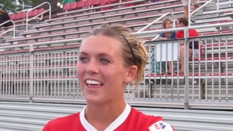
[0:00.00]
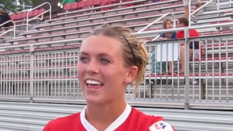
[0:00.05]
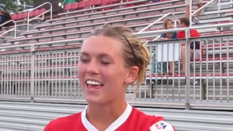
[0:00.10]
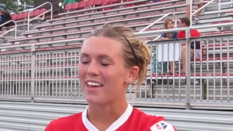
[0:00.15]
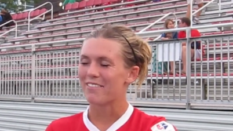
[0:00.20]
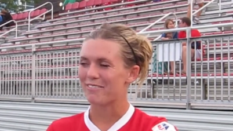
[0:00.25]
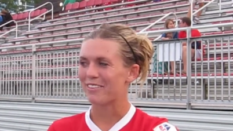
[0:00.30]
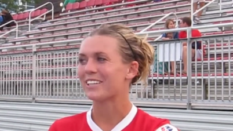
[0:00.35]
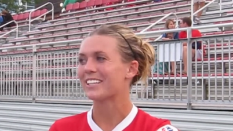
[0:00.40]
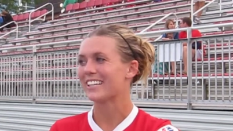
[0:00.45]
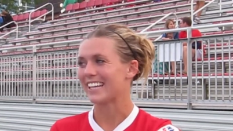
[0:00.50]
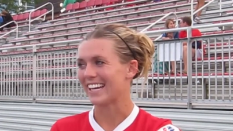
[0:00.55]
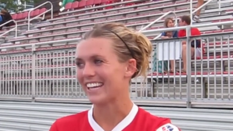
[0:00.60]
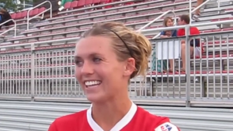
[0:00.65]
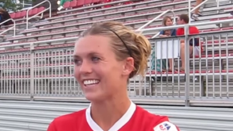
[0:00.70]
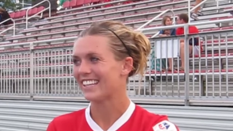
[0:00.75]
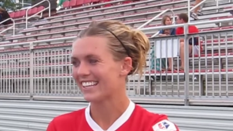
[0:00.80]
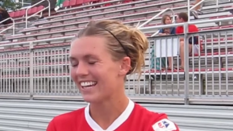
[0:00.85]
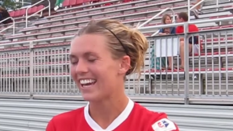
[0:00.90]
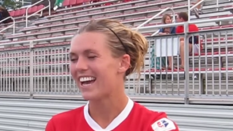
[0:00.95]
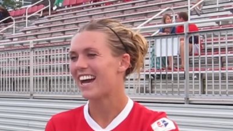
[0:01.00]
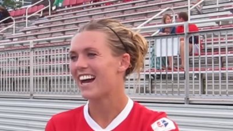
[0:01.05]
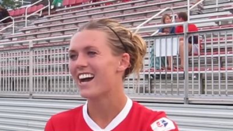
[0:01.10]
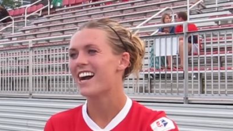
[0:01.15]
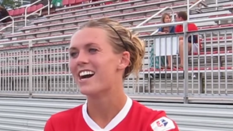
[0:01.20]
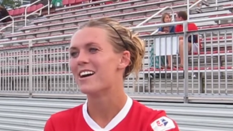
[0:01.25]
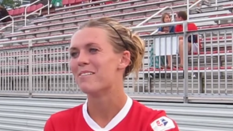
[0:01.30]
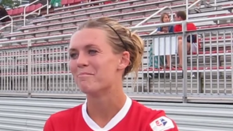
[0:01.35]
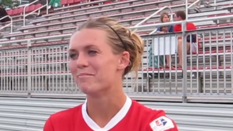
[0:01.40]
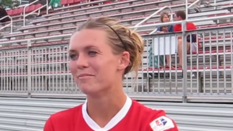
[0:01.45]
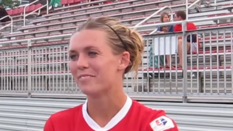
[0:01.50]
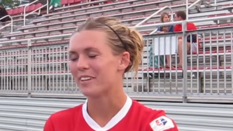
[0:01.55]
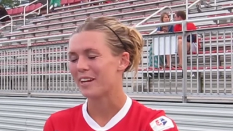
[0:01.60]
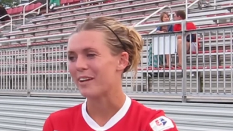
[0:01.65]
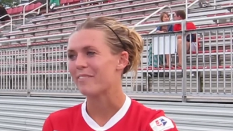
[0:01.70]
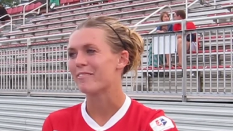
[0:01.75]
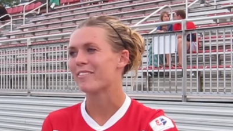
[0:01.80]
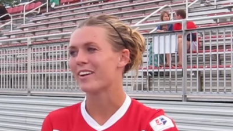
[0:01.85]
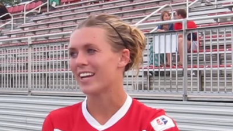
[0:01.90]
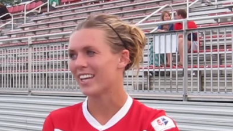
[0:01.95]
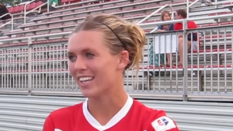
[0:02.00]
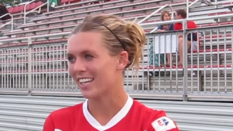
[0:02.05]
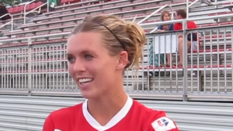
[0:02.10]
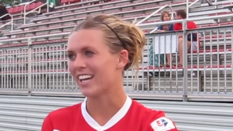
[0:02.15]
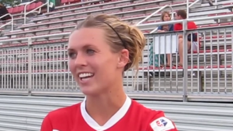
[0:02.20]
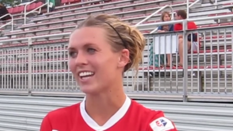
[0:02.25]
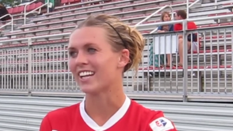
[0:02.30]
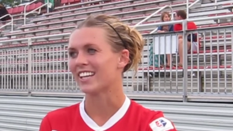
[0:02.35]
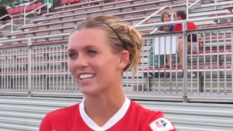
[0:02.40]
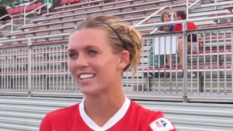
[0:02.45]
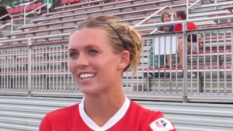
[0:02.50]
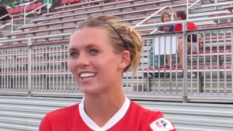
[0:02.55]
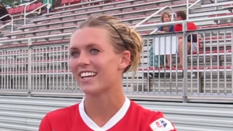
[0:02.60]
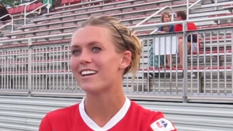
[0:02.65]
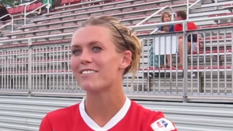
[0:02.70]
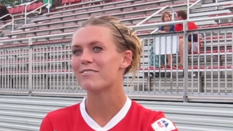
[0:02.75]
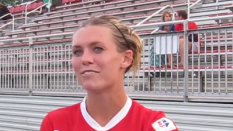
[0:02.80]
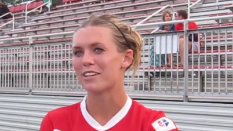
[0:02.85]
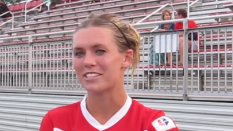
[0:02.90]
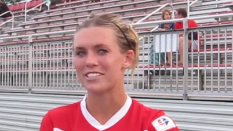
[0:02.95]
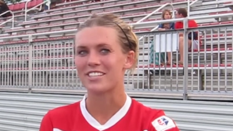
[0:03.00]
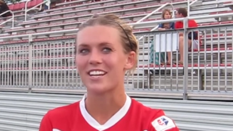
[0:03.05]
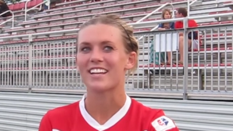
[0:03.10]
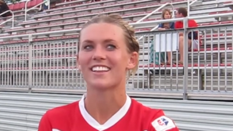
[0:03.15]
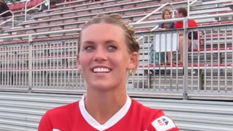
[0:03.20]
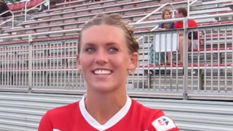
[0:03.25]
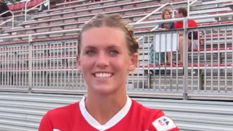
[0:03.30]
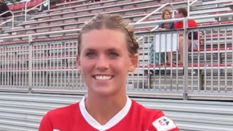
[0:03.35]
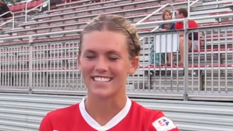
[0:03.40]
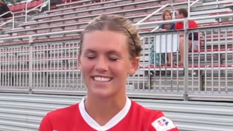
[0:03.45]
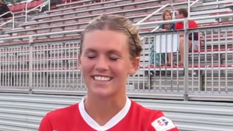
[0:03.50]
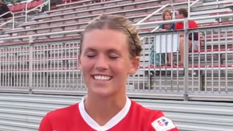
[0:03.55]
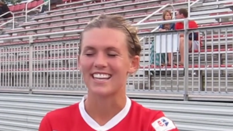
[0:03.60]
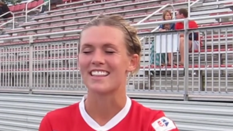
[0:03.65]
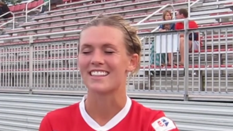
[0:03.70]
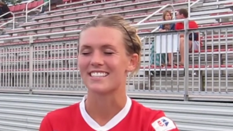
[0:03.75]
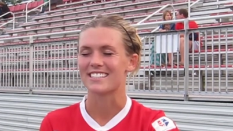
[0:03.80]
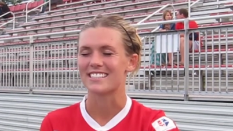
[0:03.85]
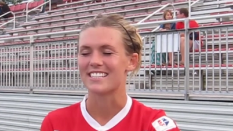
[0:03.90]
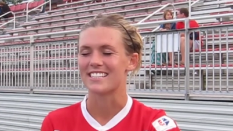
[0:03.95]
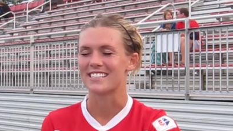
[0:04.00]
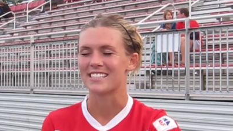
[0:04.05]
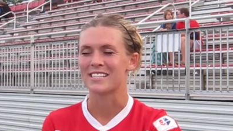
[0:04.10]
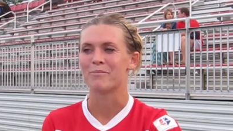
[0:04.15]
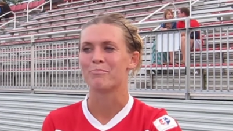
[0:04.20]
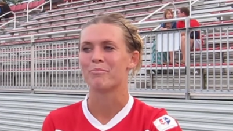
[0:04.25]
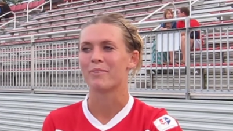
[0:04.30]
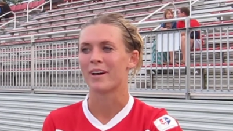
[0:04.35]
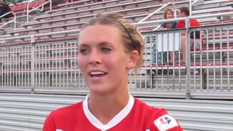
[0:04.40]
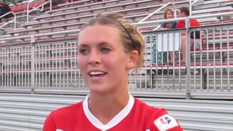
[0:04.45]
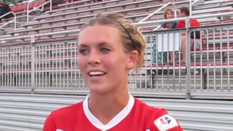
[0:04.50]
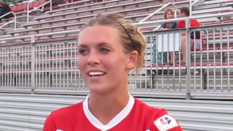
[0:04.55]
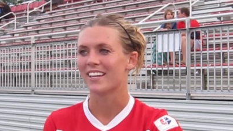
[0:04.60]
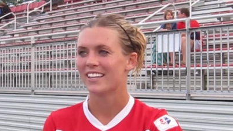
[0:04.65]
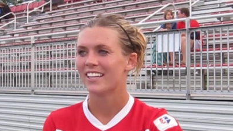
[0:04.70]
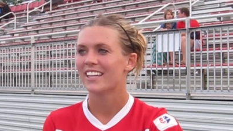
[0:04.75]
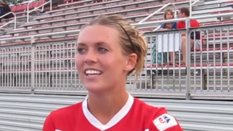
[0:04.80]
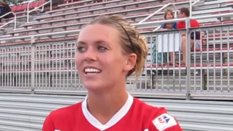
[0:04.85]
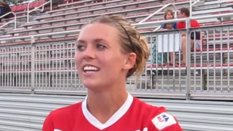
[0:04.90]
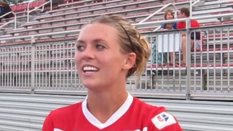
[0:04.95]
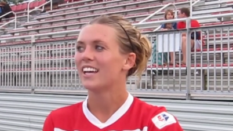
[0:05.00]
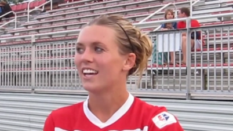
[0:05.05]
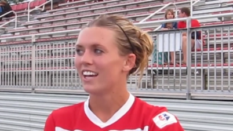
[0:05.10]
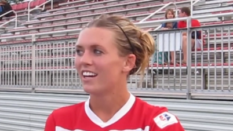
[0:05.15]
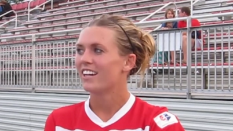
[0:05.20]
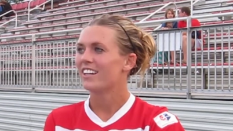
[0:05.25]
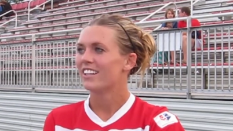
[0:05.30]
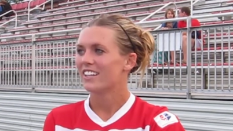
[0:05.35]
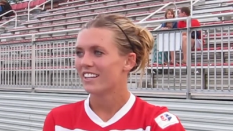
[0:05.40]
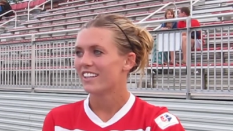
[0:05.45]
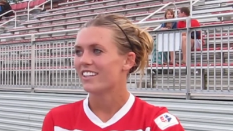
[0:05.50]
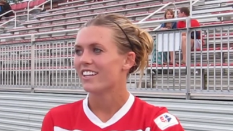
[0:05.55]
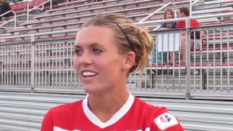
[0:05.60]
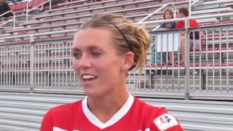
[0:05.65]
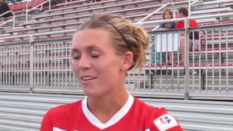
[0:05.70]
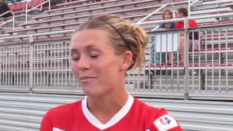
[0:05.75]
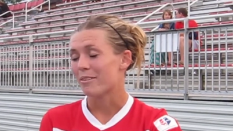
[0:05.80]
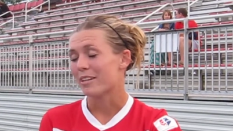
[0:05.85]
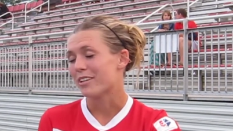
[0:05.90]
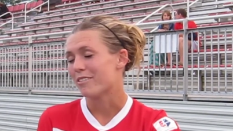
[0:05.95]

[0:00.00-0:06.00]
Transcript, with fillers: It felt good. Um, very, very good. Frustrating that it's at the end of the season, but I mean,